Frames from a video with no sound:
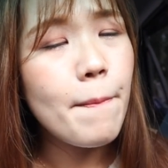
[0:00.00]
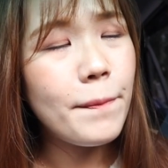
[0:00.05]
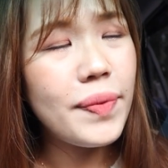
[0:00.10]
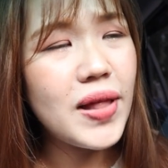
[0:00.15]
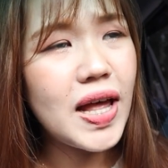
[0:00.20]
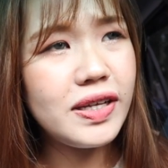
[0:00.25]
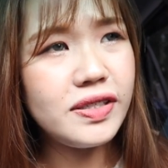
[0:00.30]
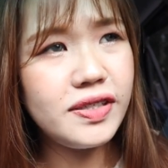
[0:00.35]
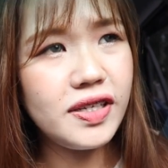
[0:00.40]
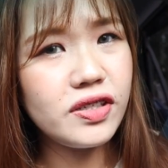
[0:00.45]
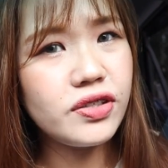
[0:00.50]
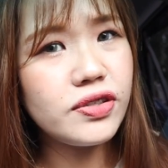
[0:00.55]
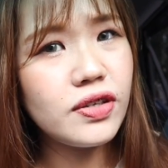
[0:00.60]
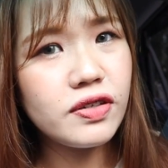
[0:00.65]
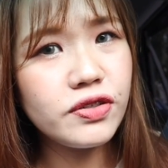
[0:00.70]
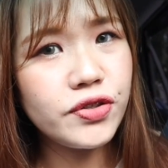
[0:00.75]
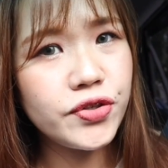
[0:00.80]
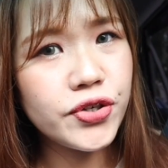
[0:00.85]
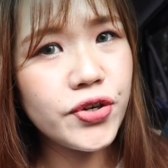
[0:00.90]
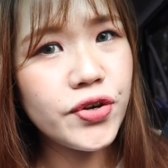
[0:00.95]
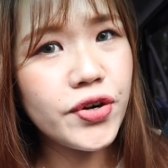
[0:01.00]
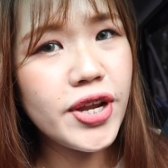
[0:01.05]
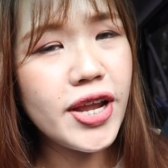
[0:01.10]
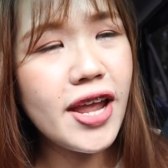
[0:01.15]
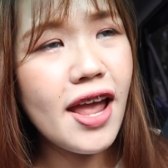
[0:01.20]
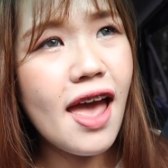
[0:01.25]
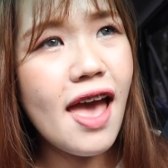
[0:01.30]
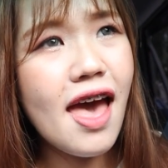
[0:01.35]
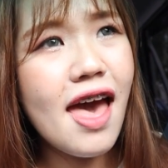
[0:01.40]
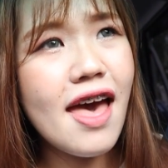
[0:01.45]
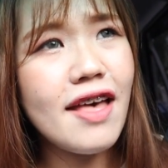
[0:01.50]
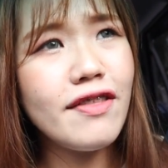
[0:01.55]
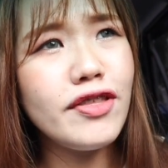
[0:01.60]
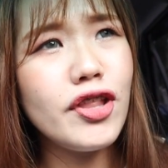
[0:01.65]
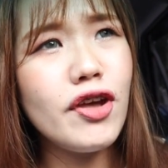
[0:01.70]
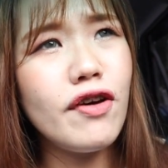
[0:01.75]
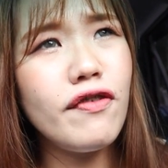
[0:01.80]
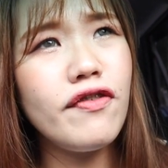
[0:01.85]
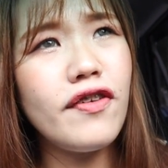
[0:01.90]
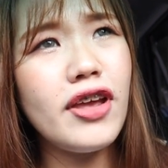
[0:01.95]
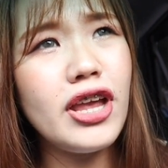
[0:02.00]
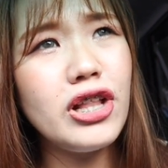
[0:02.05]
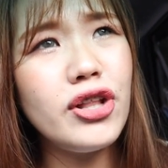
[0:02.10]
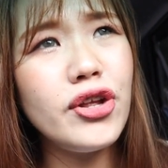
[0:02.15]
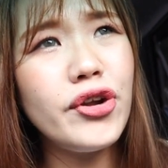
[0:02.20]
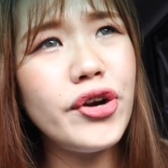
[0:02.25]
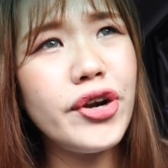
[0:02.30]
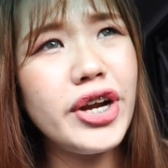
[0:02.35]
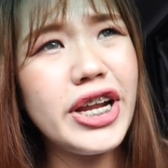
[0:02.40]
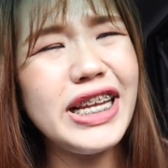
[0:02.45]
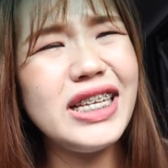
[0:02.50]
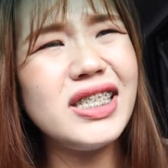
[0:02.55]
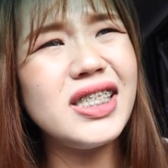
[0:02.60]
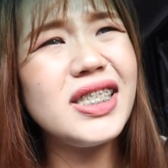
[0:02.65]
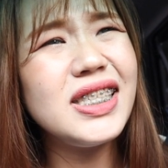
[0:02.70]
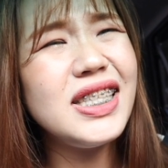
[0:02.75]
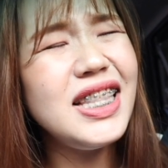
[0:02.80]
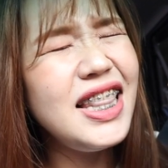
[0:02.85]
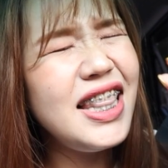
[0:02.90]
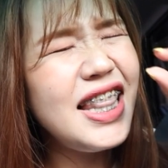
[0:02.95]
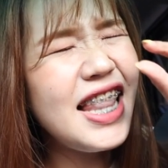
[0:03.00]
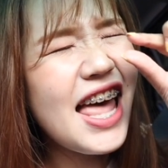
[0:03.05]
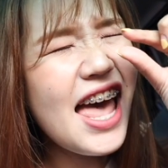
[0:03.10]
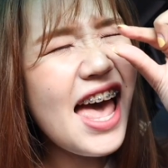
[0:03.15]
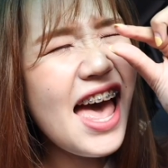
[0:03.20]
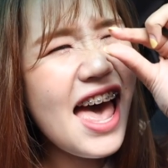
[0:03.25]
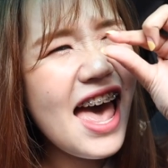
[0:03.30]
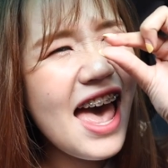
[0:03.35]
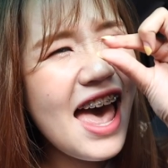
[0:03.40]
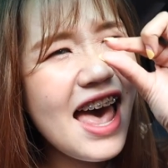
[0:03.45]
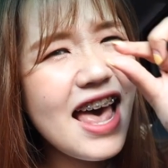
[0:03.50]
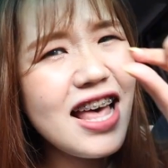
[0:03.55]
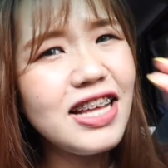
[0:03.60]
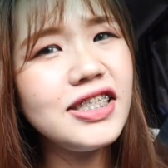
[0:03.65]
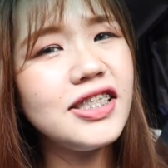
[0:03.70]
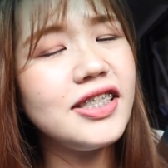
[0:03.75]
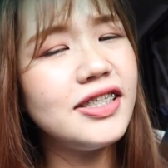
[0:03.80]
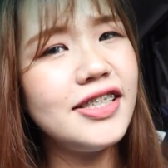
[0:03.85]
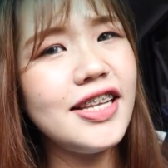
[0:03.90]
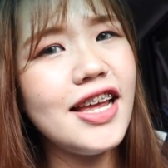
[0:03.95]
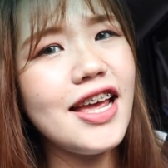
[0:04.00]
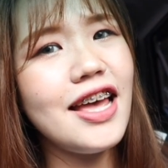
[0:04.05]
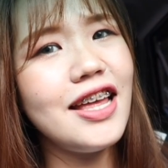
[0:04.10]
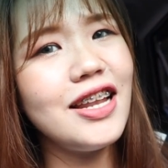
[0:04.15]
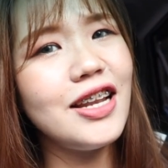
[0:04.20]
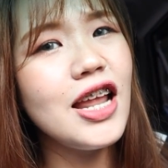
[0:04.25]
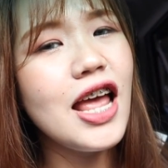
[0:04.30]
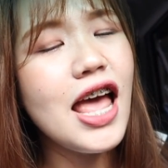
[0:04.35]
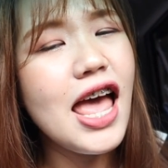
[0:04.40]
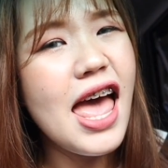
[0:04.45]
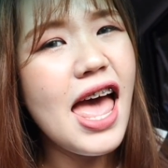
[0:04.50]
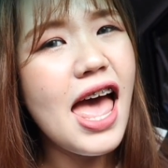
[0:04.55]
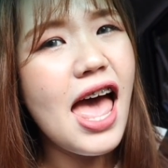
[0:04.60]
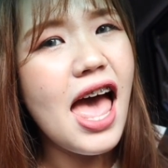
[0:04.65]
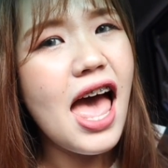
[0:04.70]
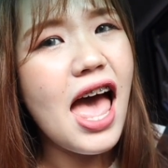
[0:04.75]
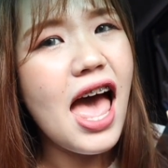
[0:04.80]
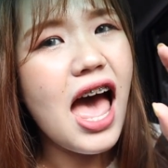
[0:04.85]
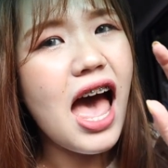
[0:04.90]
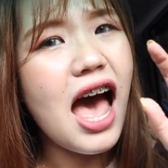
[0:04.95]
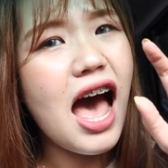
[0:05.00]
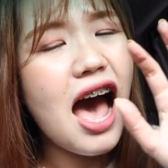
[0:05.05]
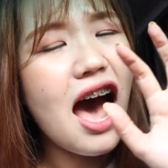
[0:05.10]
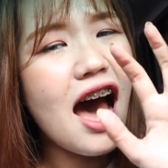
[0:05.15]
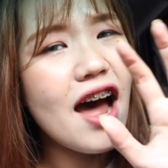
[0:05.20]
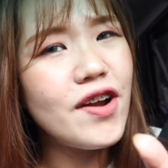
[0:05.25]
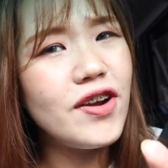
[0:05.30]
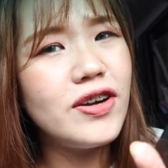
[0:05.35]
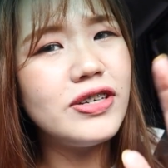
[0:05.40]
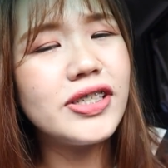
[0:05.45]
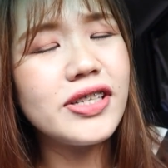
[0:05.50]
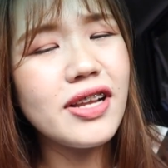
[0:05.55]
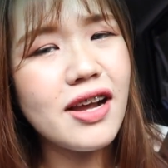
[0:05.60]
plastic surgery and the failure is less than other